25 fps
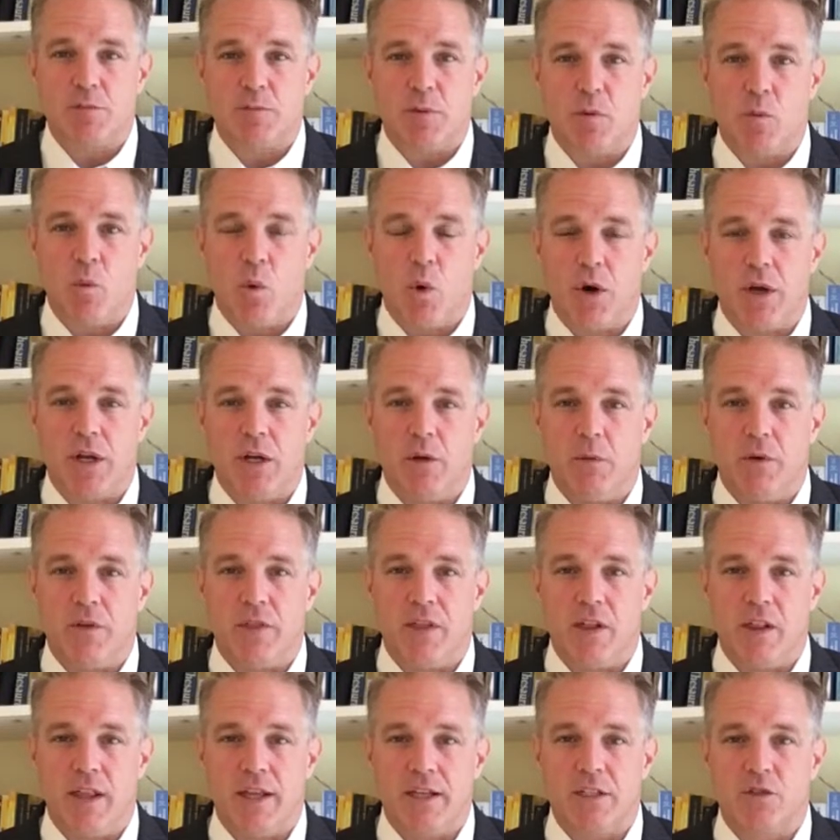been working with
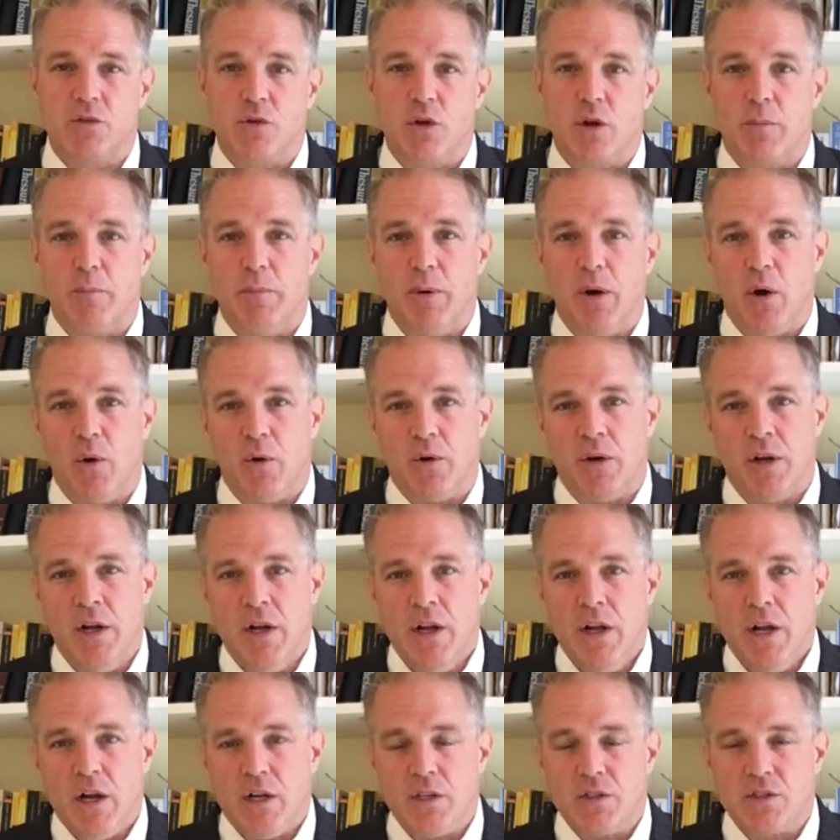Electric Boat
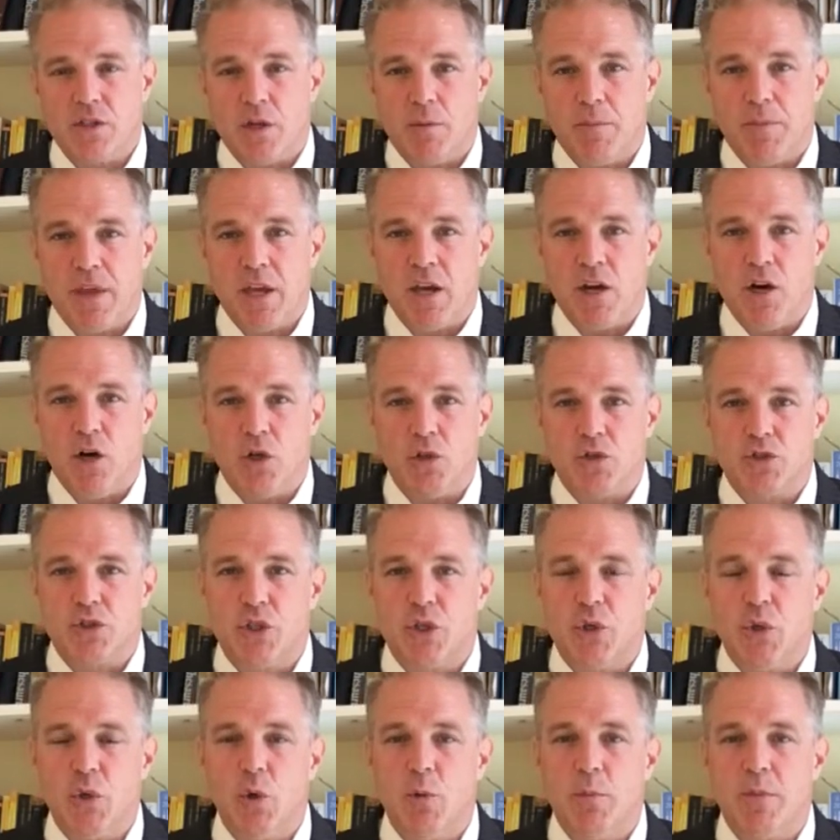on something called
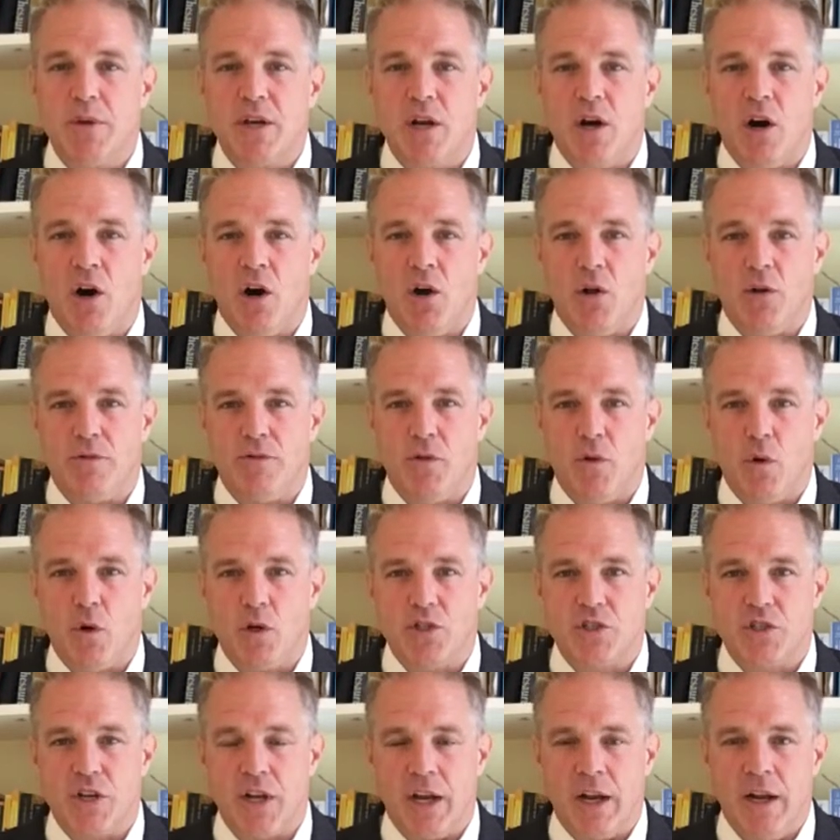tube and hull
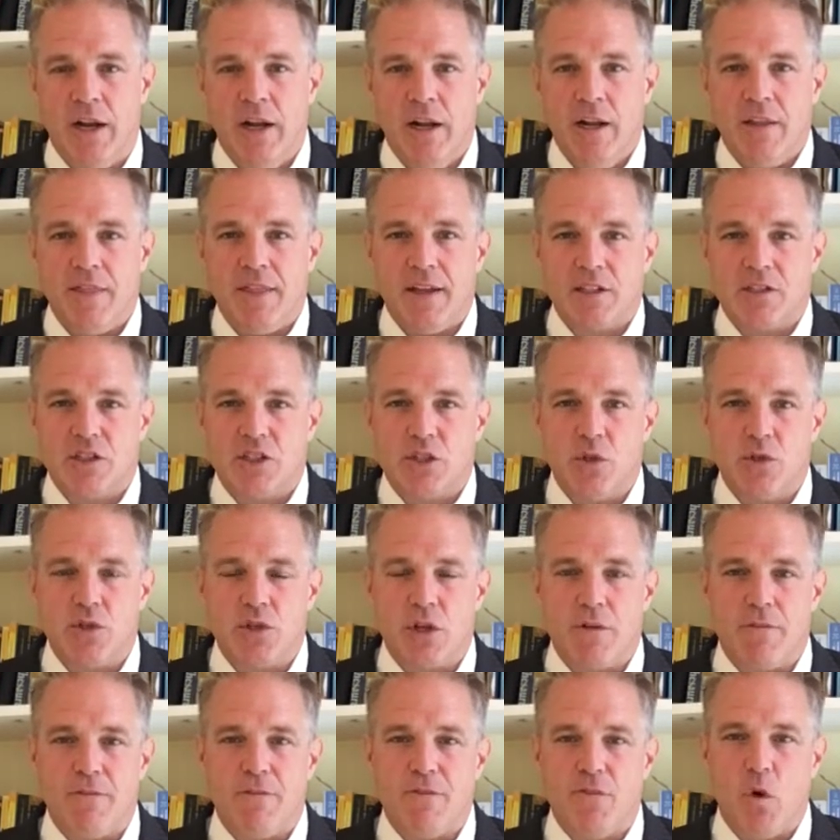forging. That's
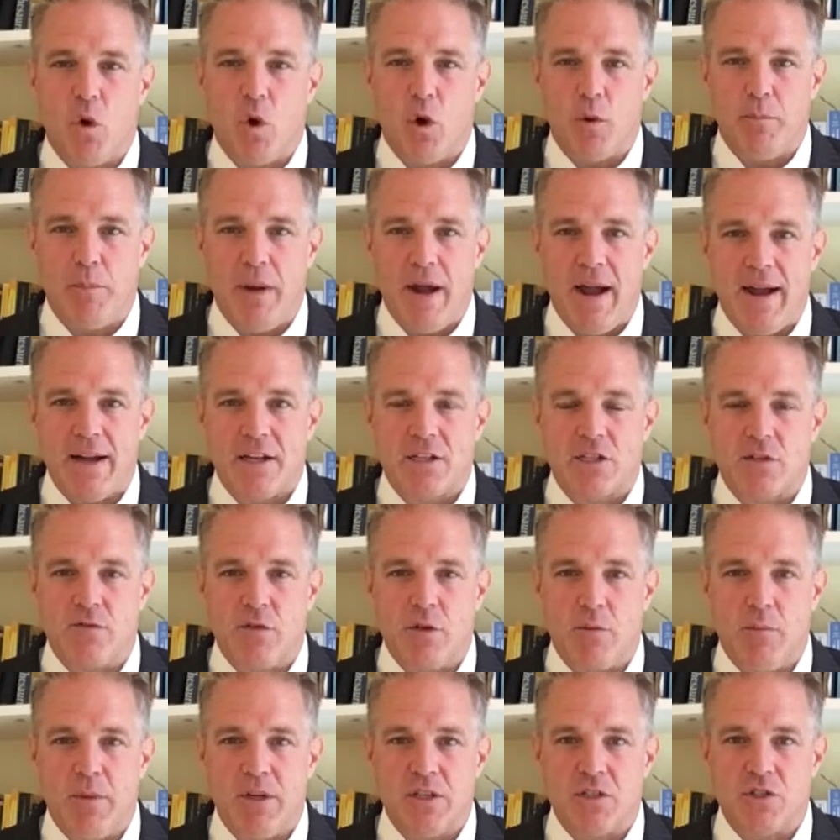using 4 packs of
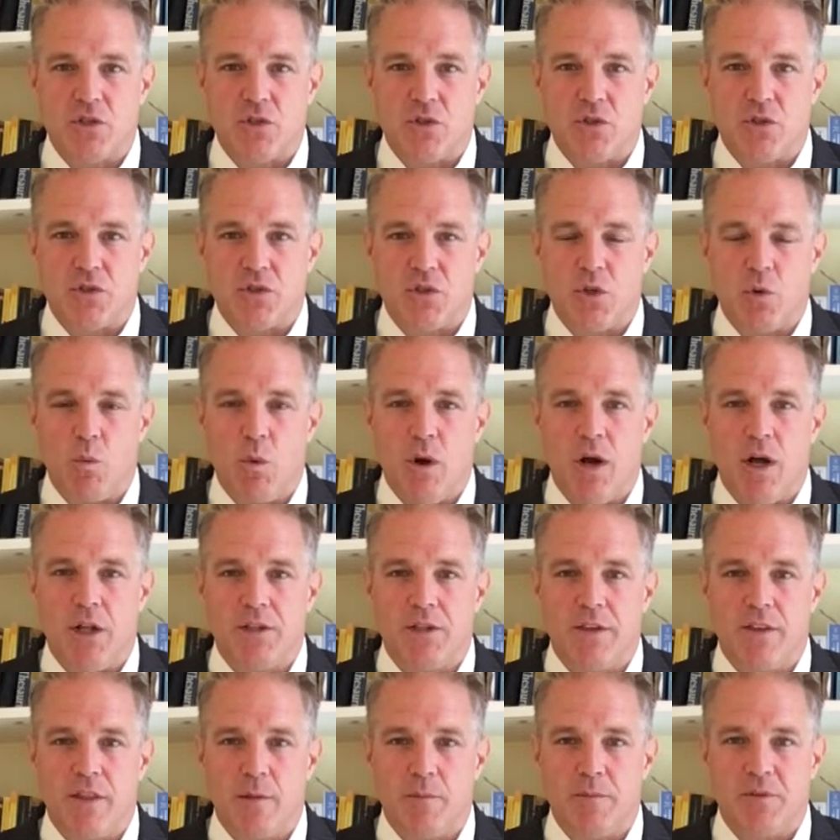the missiles and
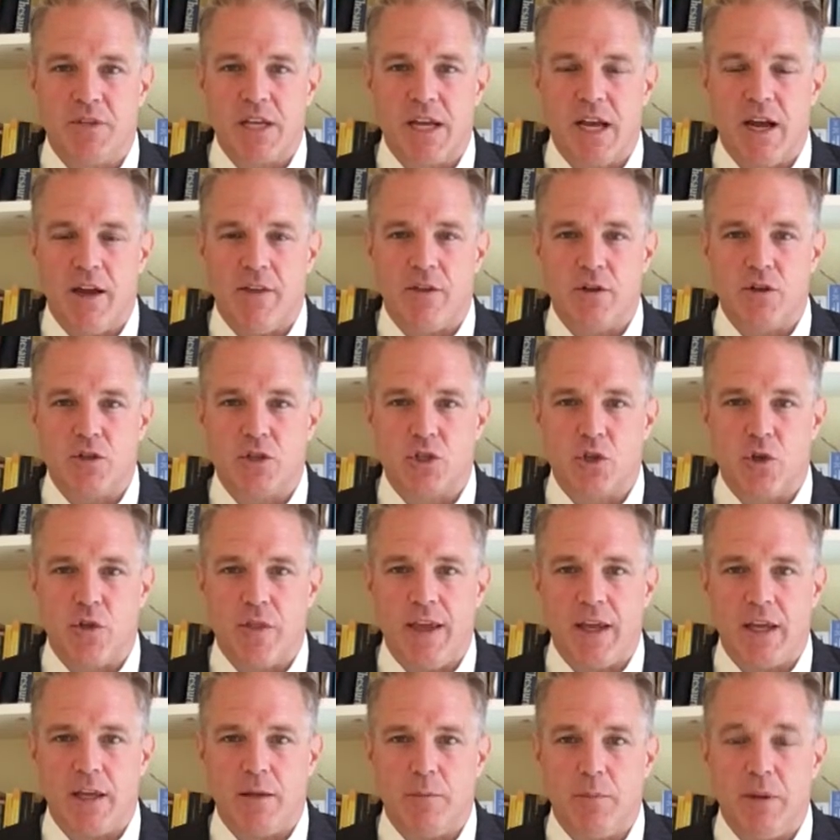welding them together so
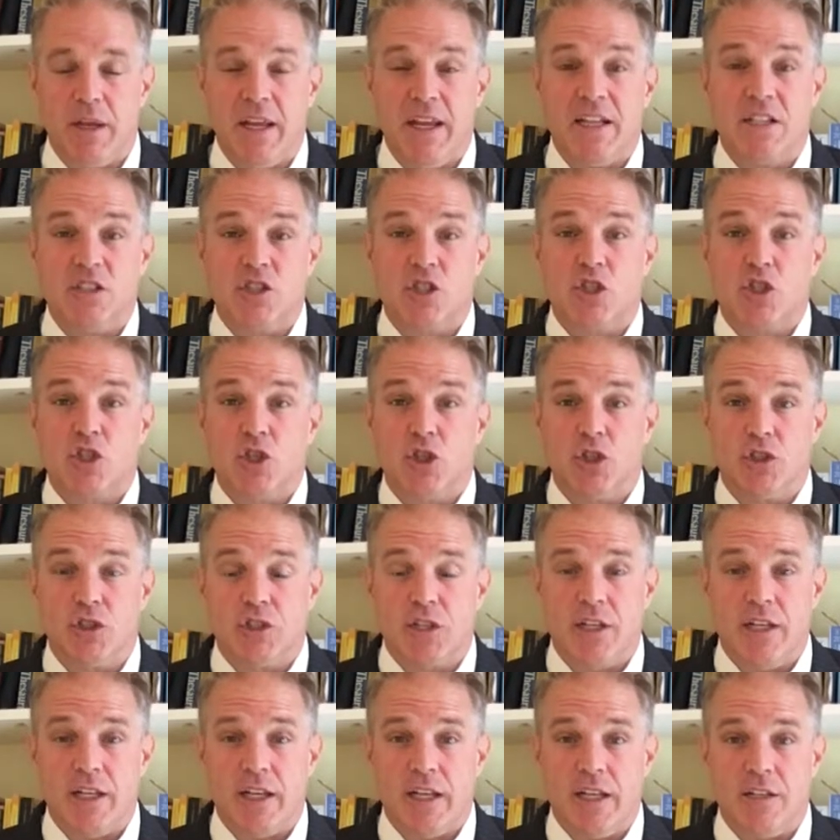they can be
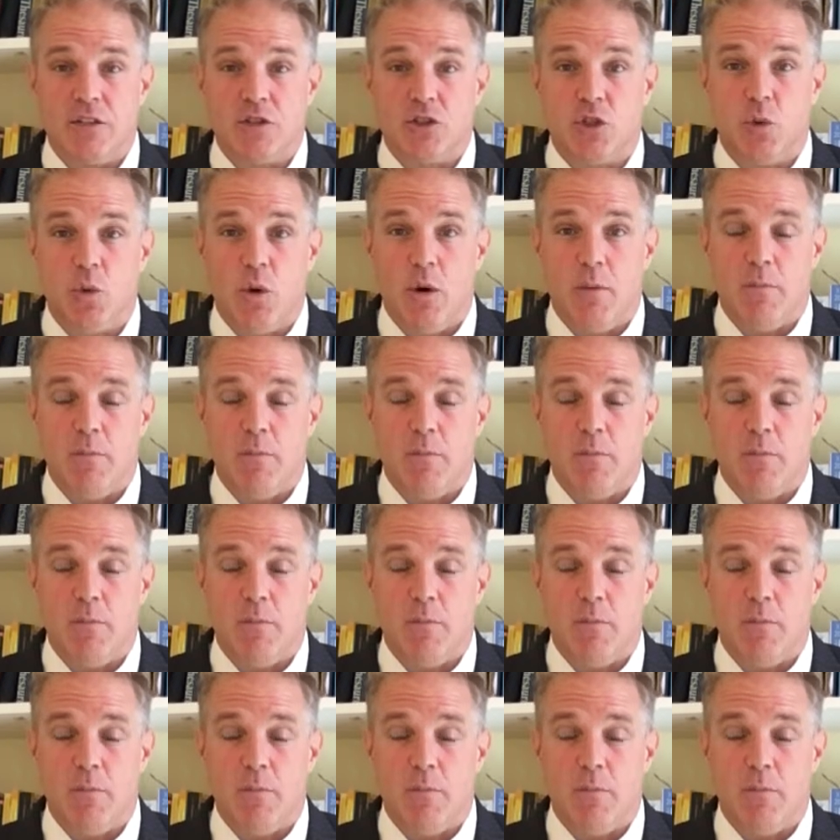inserted into a